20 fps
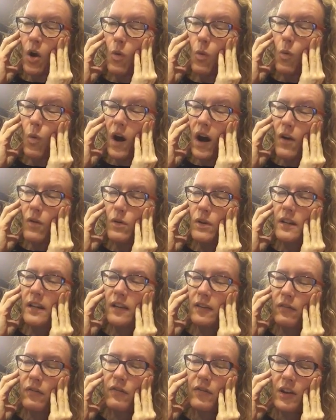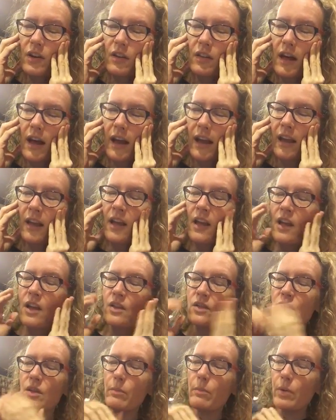What will it feel like
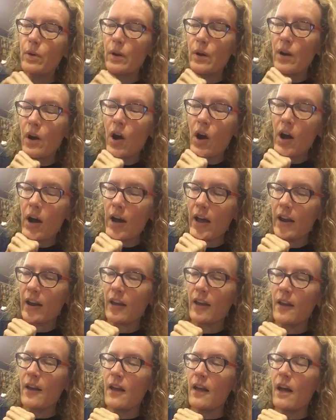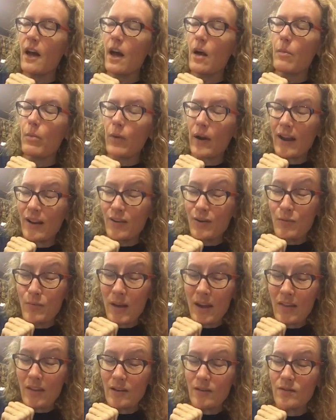to put on a brand new
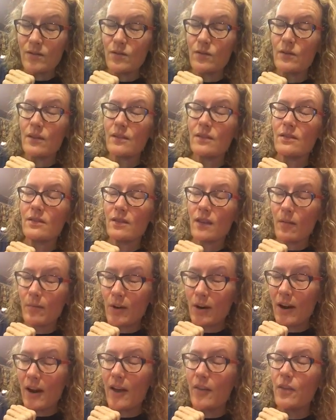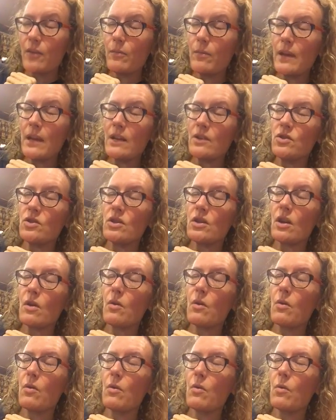bathing suit this summer at the beach
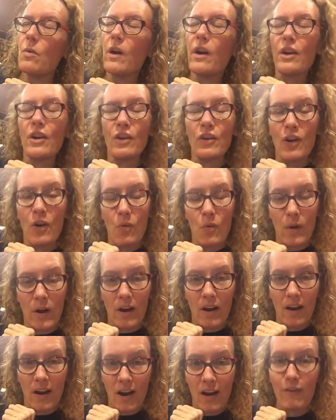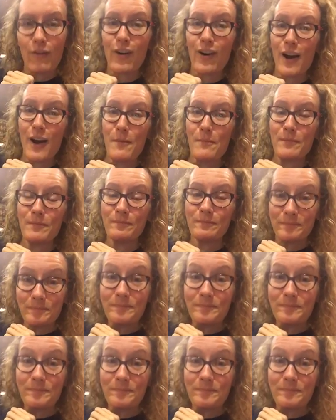where you don't wear a cover-up